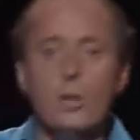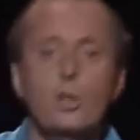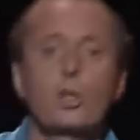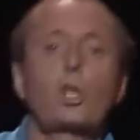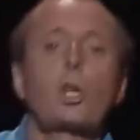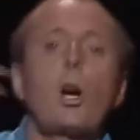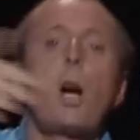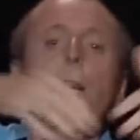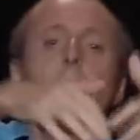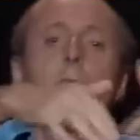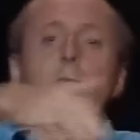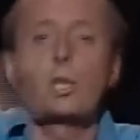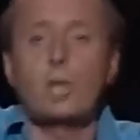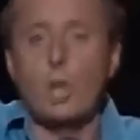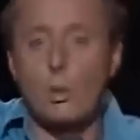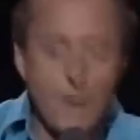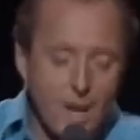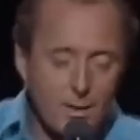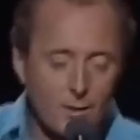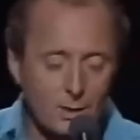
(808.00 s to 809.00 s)
And the
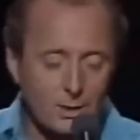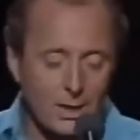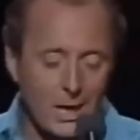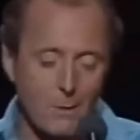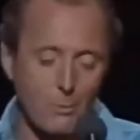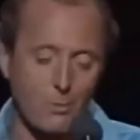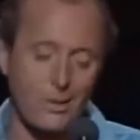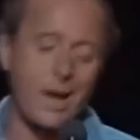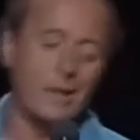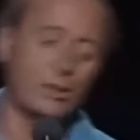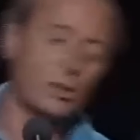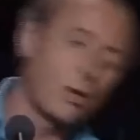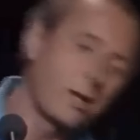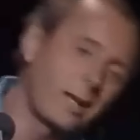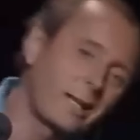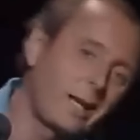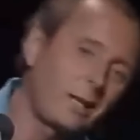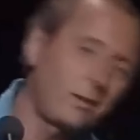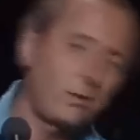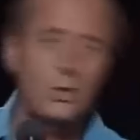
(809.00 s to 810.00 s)
Chinese surround the table. They're
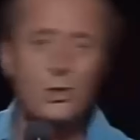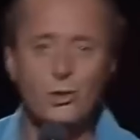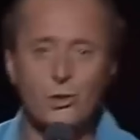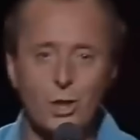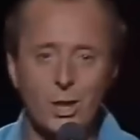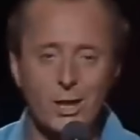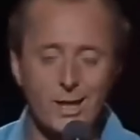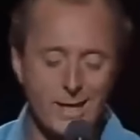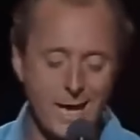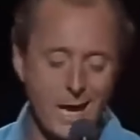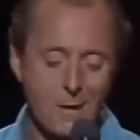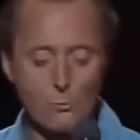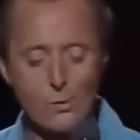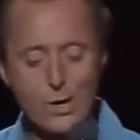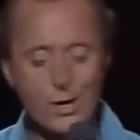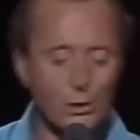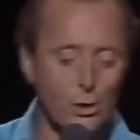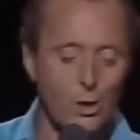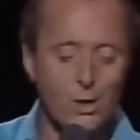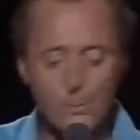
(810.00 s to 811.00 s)
trying to get this chicken
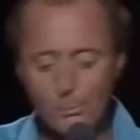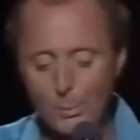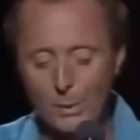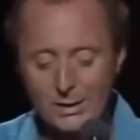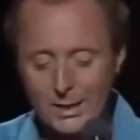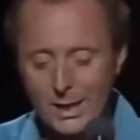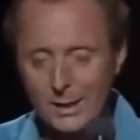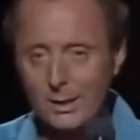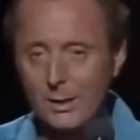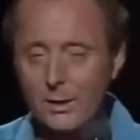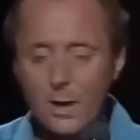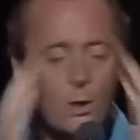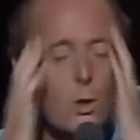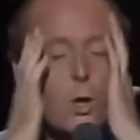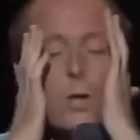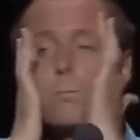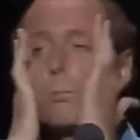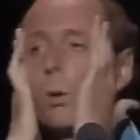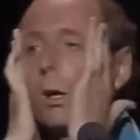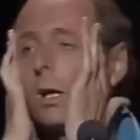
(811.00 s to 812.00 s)
out. We're trying to protect it, and
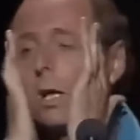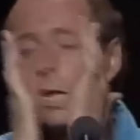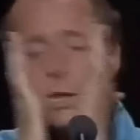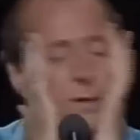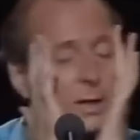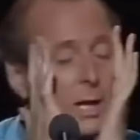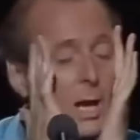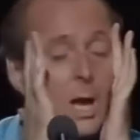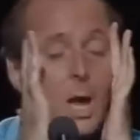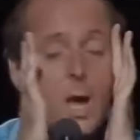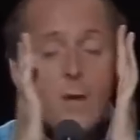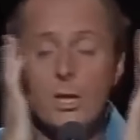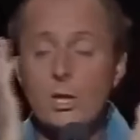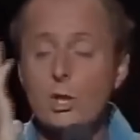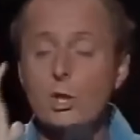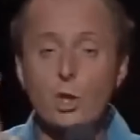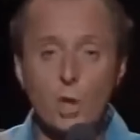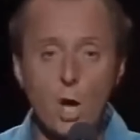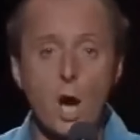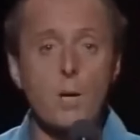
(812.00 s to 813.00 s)
I couldn't believe it.
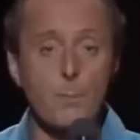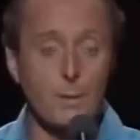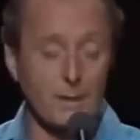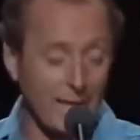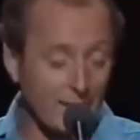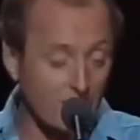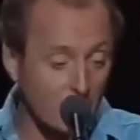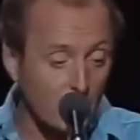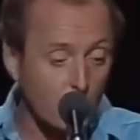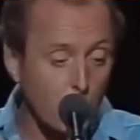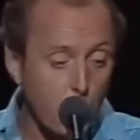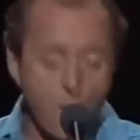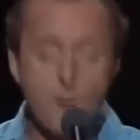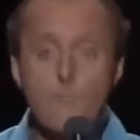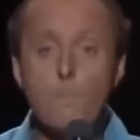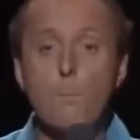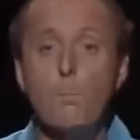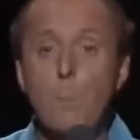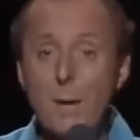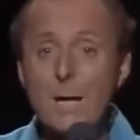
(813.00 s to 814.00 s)
This Chinaman gets this
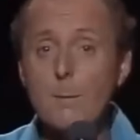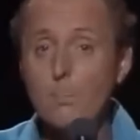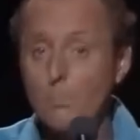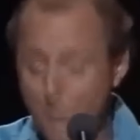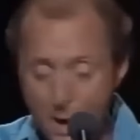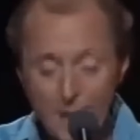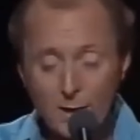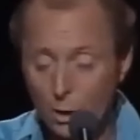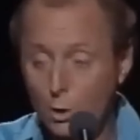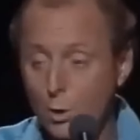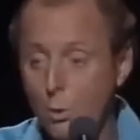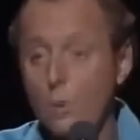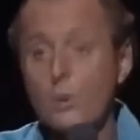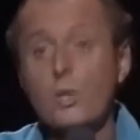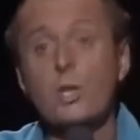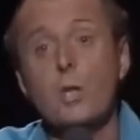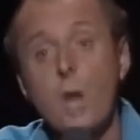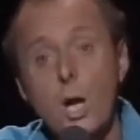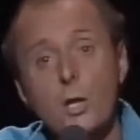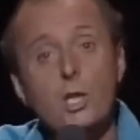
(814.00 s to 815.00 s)
one big bag of
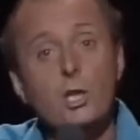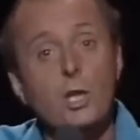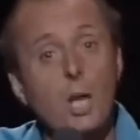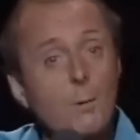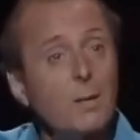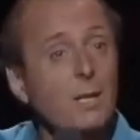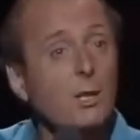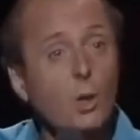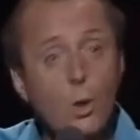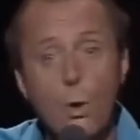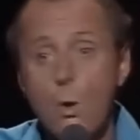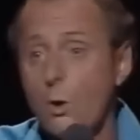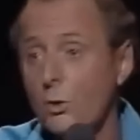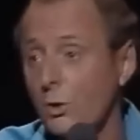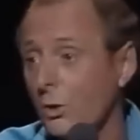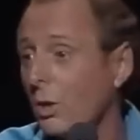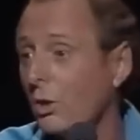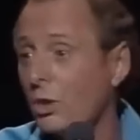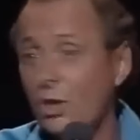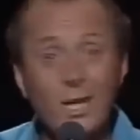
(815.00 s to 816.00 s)
corn, starts throwing
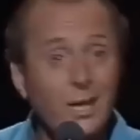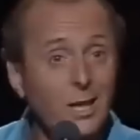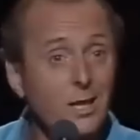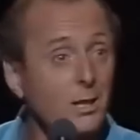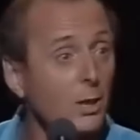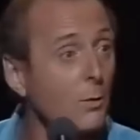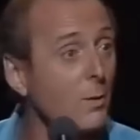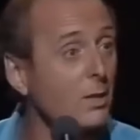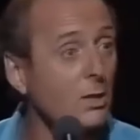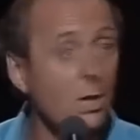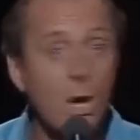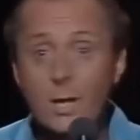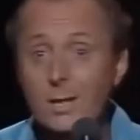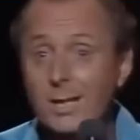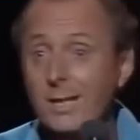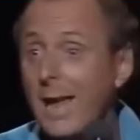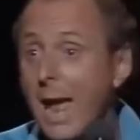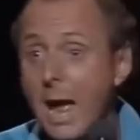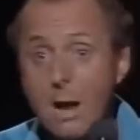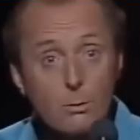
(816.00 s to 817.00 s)
corn to the chicken to
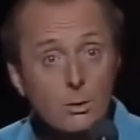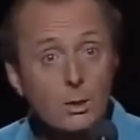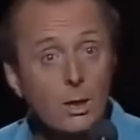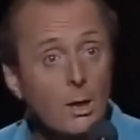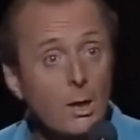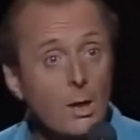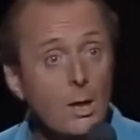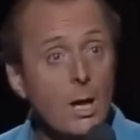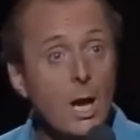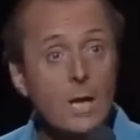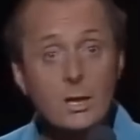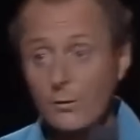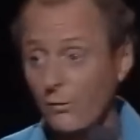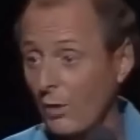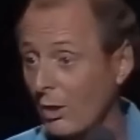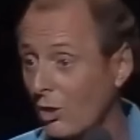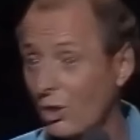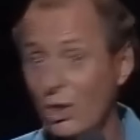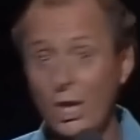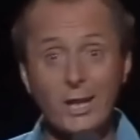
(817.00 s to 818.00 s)
entice it out,
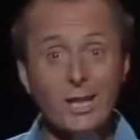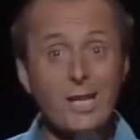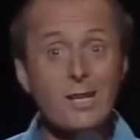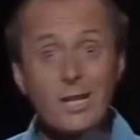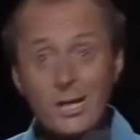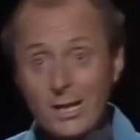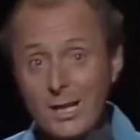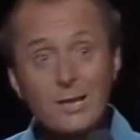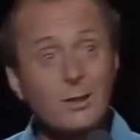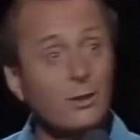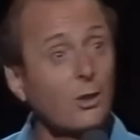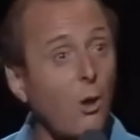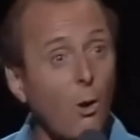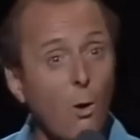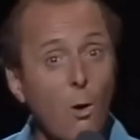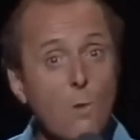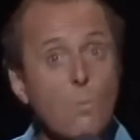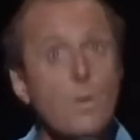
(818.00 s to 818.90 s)
as if the chicken could eat